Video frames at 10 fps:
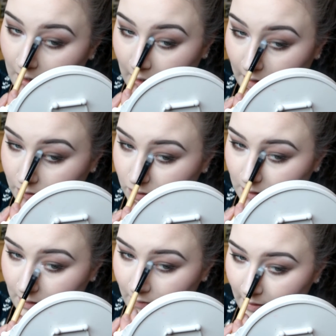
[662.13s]
and just
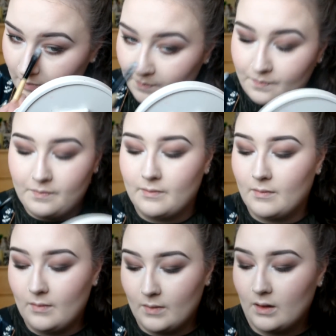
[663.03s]
kind of like,
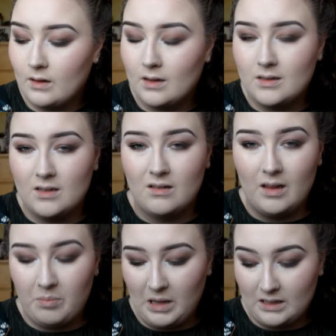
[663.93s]
I don't know,
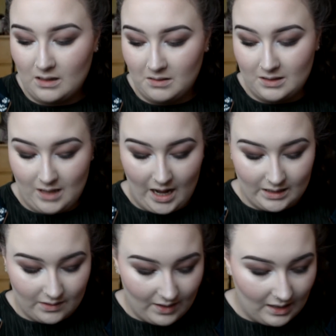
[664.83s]
like blend out the
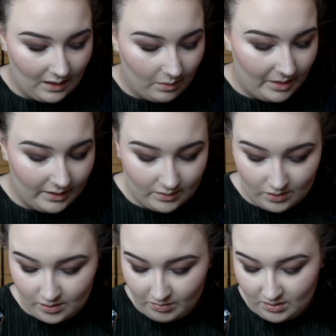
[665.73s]
sides of it a little bit,
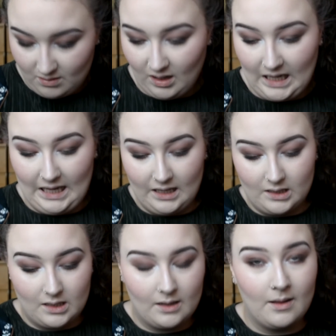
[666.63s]
just so it's not
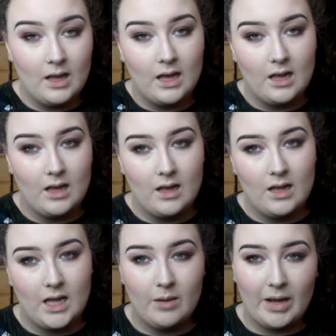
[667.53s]
like
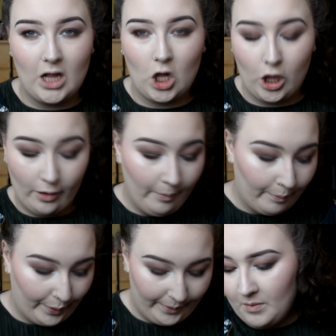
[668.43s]
in a big
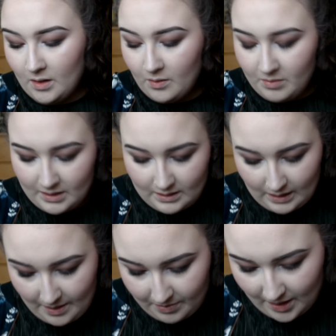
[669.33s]
clump. I'm going to go in with this
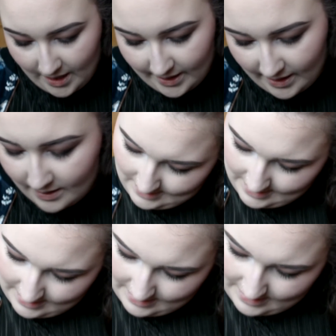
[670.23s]
lip liner.
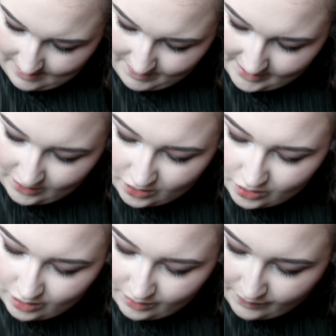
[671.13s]
It's
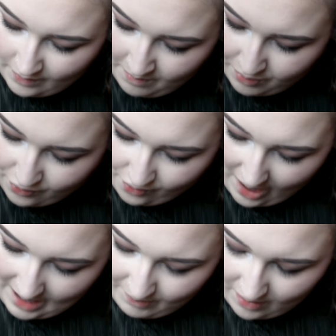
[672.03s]
just from
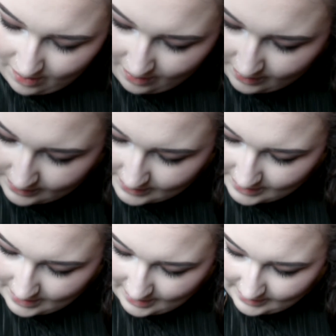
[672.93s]
Primark
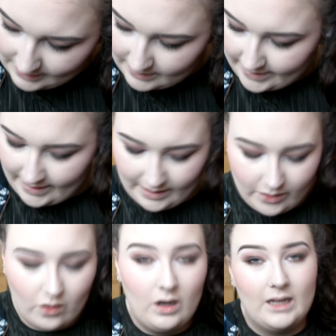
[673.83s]
and it's in the
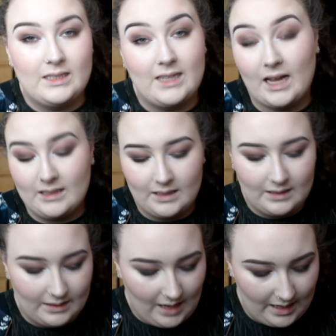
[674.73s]
colour Desert
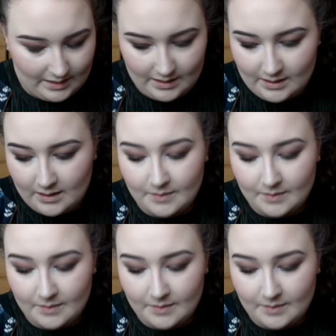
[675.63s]
Sand.